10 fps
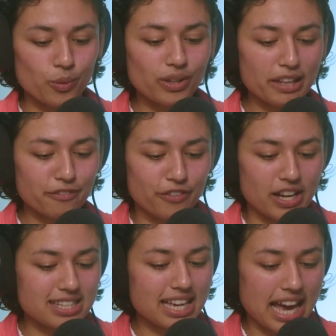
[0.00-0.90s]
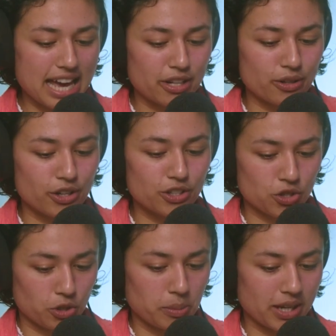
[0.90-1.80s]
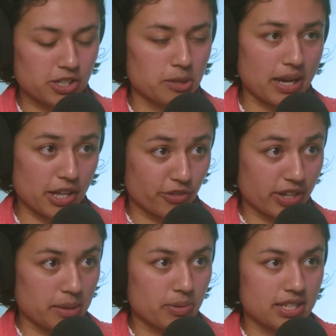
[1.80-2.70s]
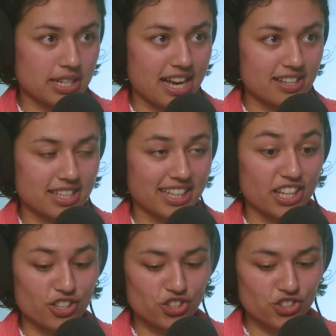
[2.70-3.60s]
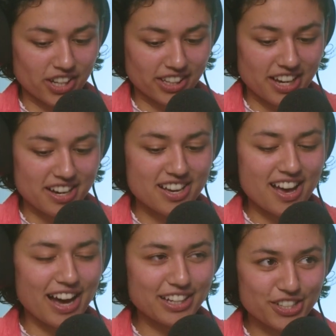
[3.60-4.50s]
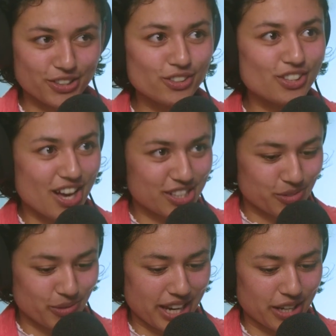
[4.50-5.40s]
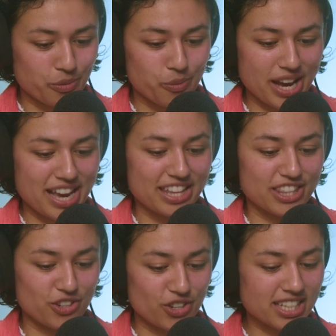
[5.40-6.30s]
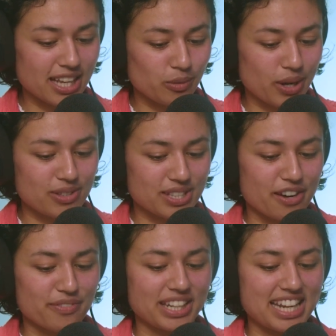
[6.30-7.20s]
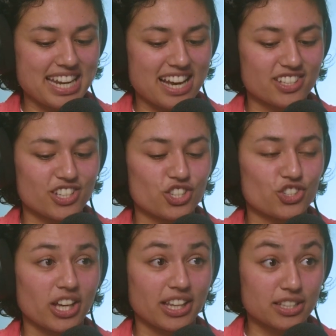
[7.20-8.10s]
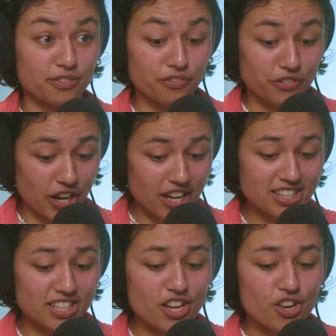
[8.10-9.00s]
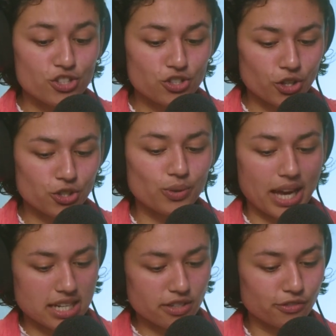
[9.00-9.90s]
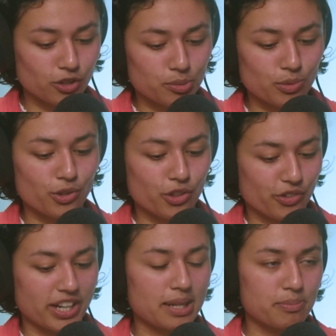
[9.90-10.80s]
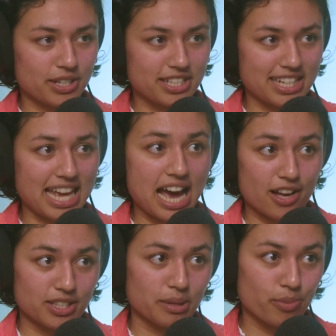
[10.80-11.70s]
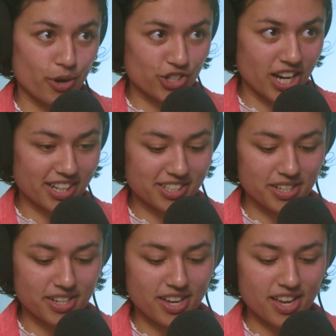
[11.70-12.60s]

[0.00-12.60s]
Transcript: Well, at first, I hadn't heard too much about 3D printed housing in Australia until last week, where the New South Wales government announced Australia's first social and affordable 3D printed housing project.